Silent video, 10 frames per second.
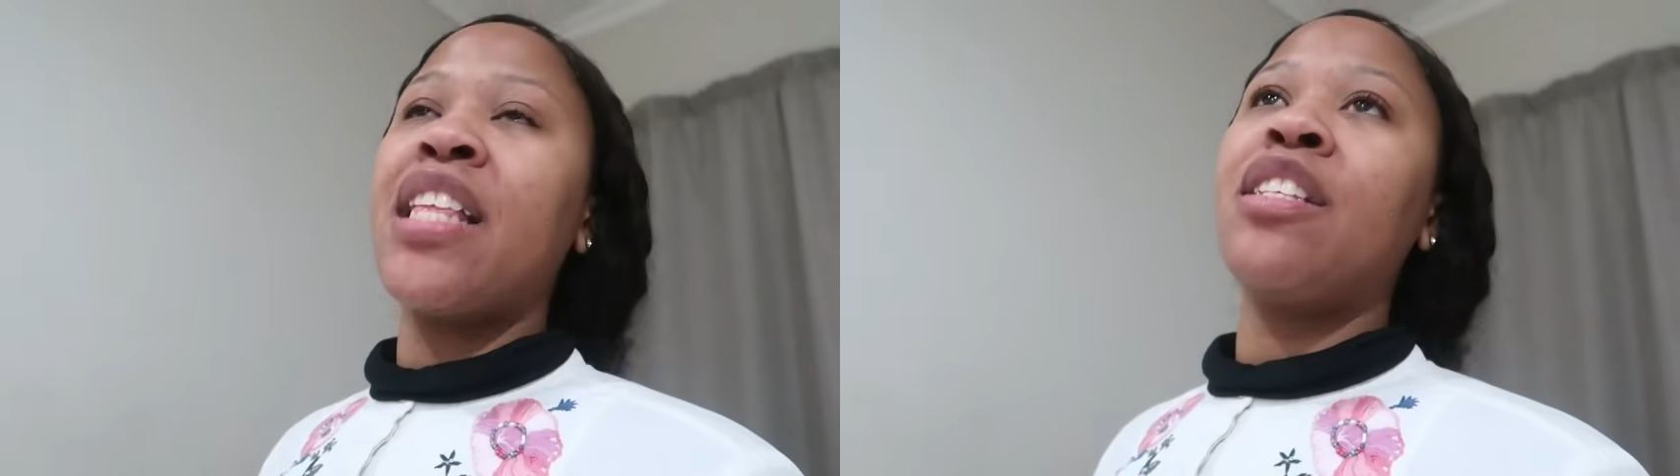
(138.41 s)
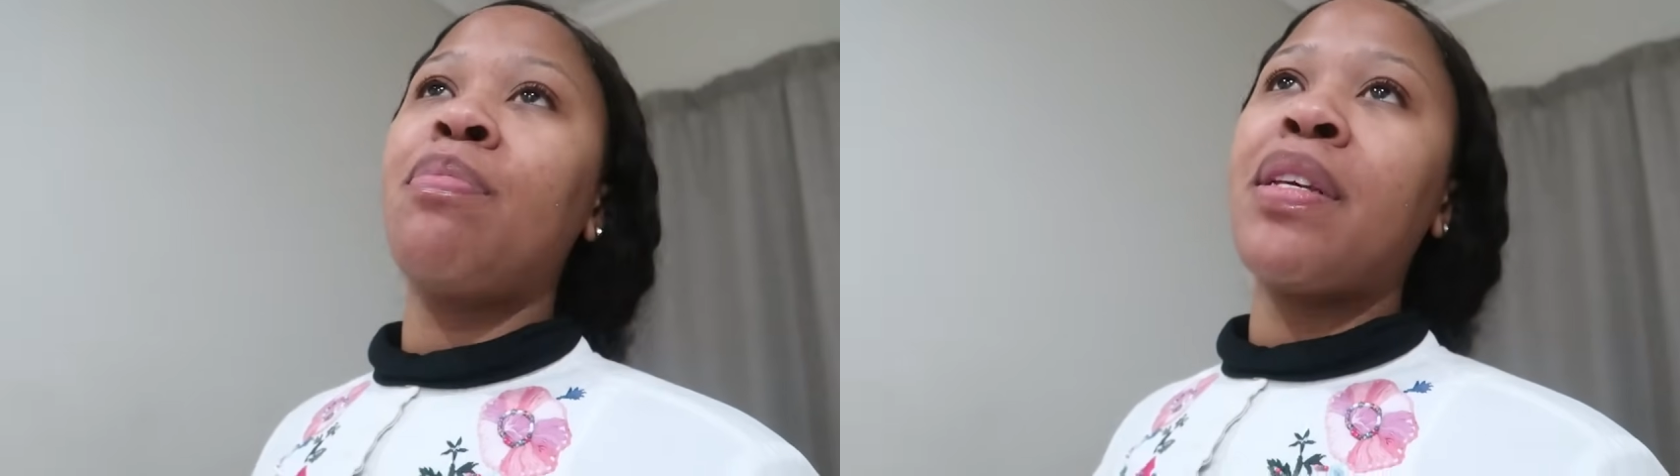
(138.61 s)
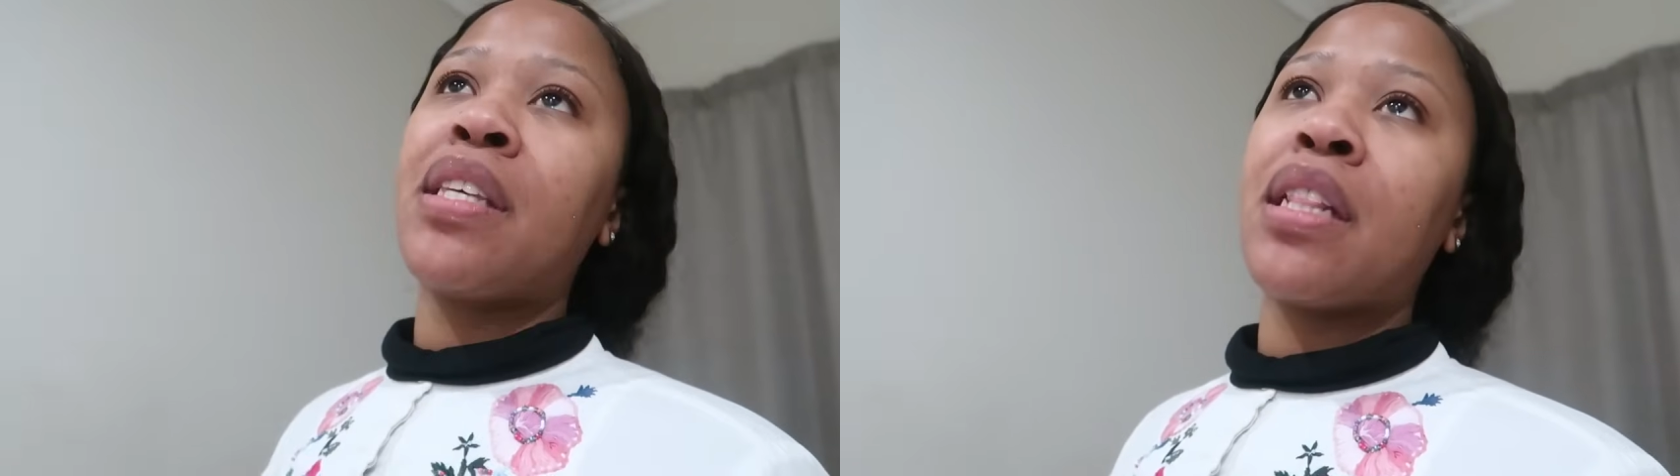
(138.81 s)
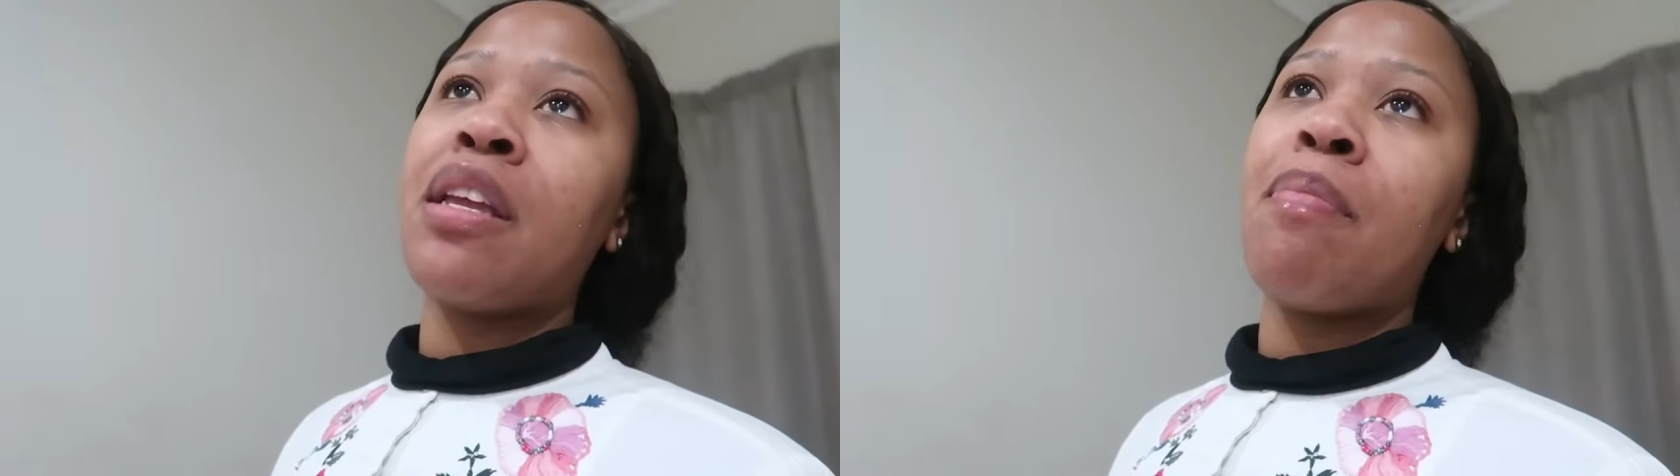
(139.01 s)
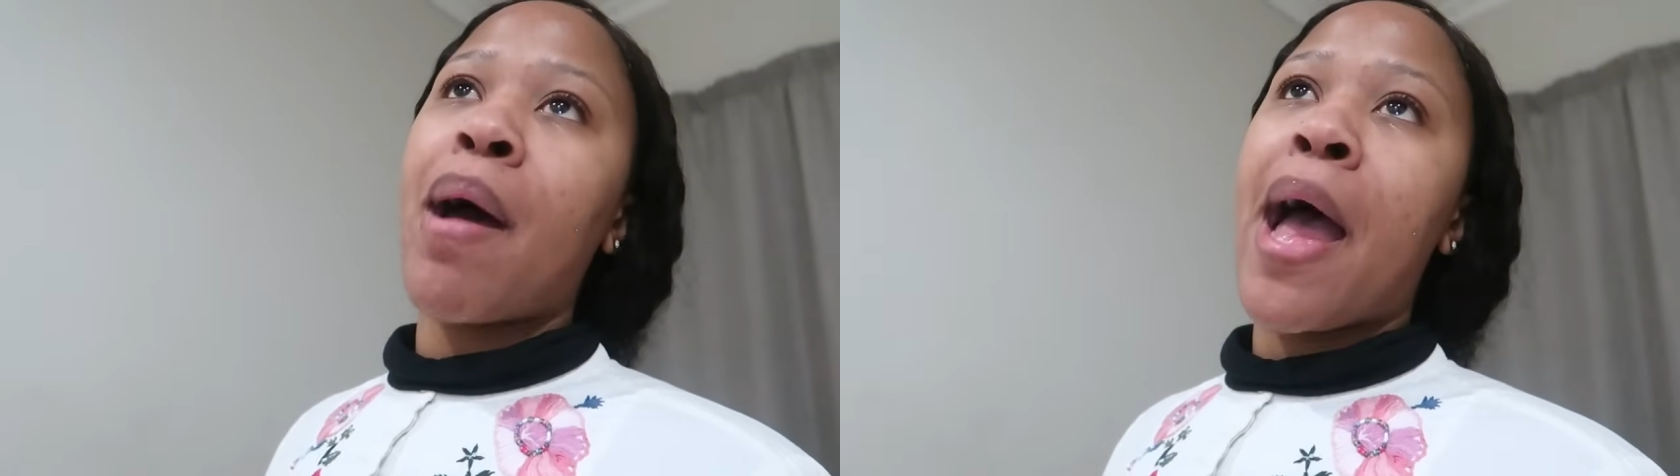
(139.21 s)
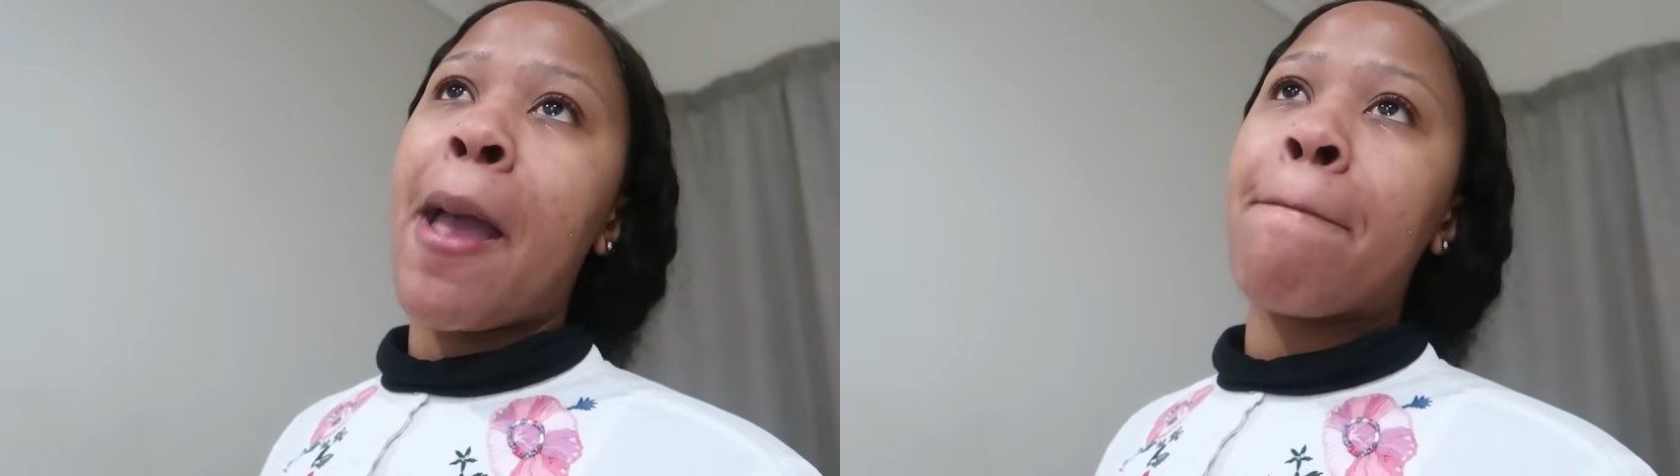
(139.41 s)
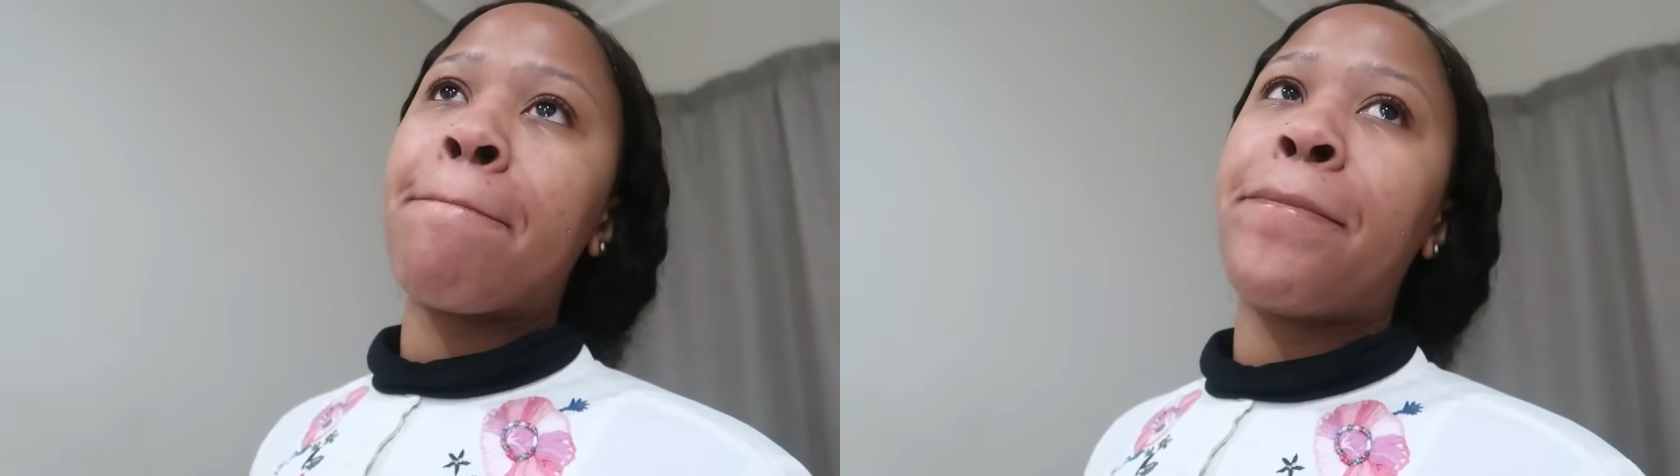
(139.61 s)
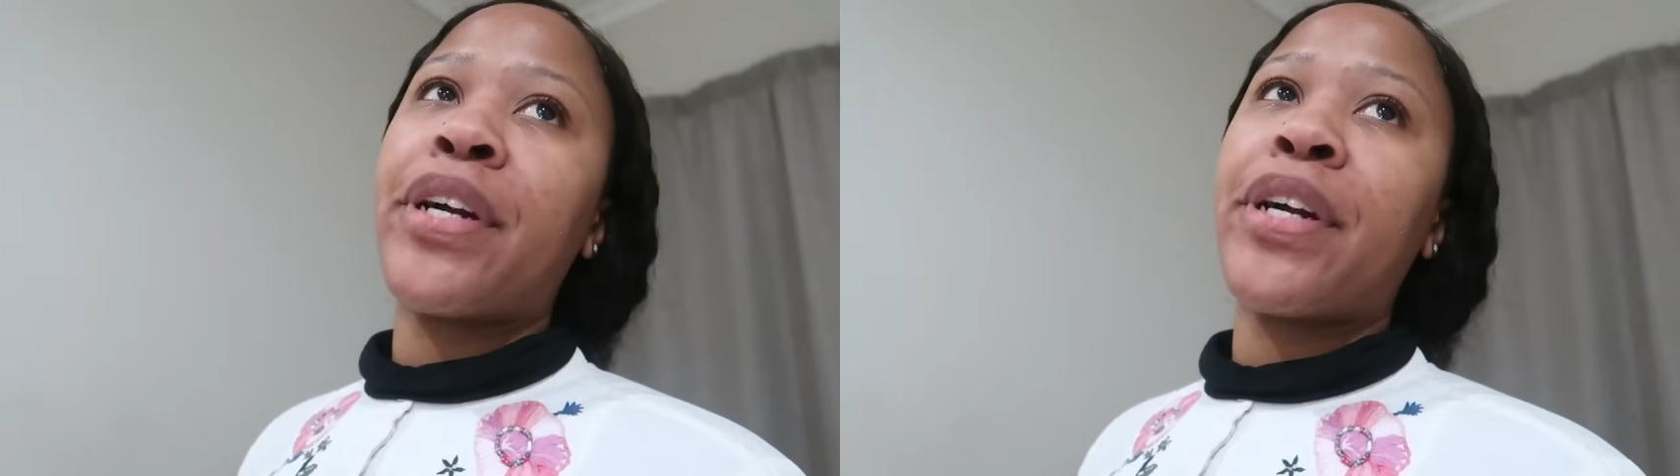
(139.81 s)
This is basically my